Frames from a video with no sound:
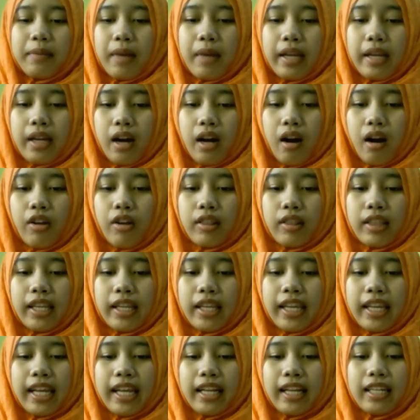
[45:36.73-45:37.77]
my
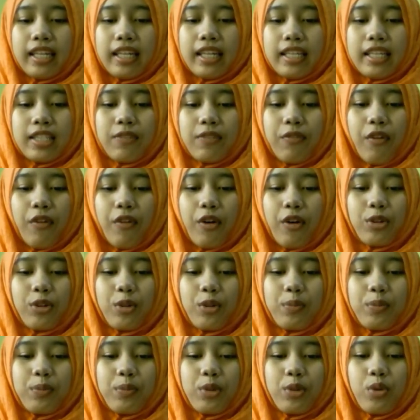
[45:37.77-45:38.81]
accounting English
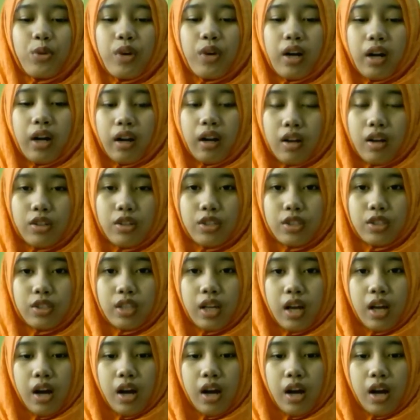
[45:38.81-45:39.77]
forum to a close,